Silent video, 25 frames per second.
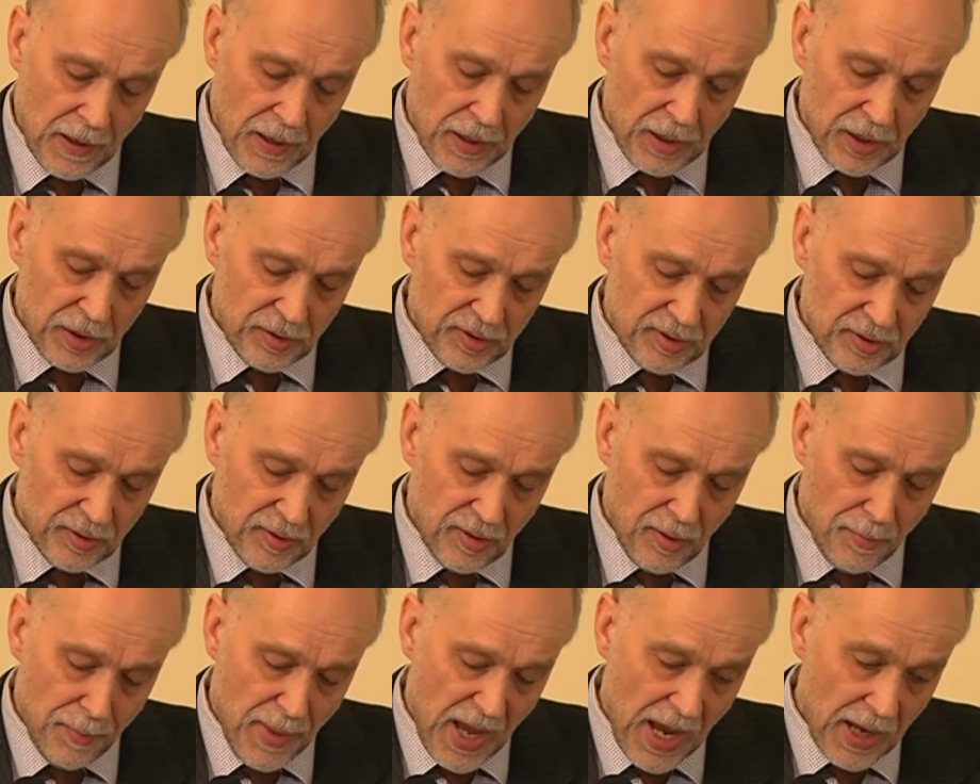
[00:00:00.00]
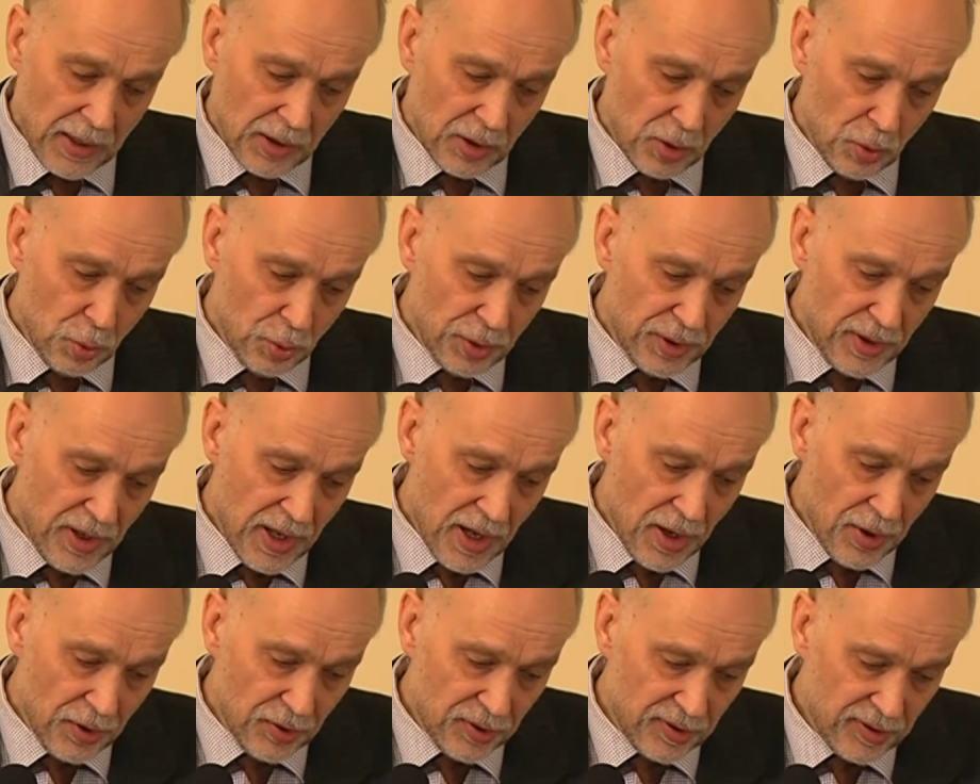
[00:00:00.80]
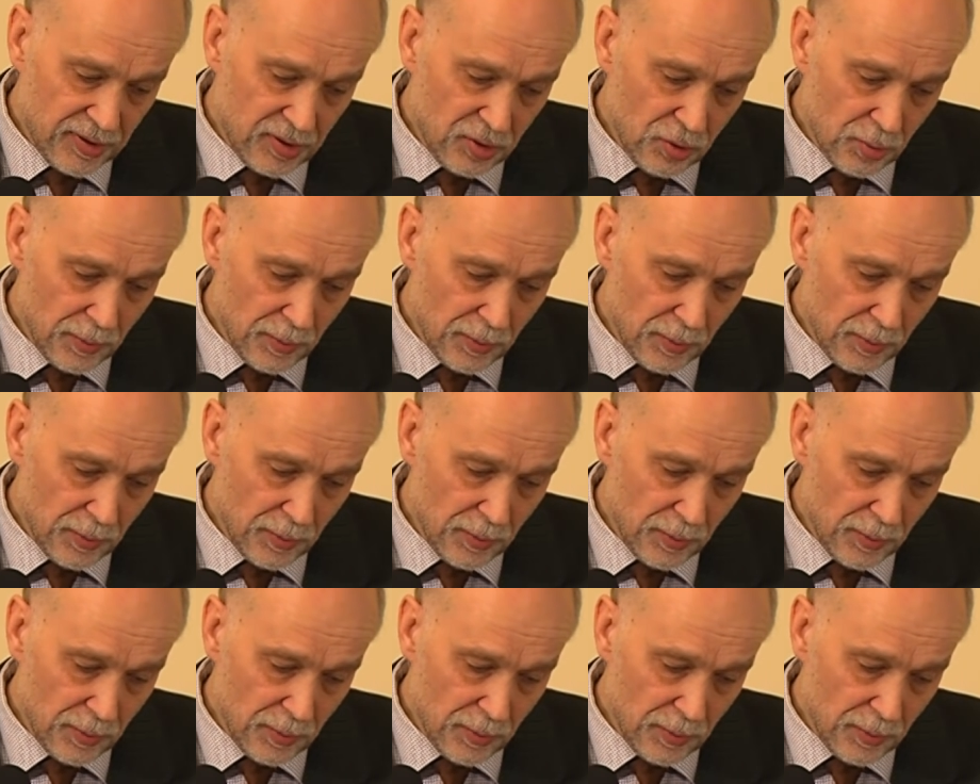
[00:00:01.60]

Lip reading: Isn't the man who dares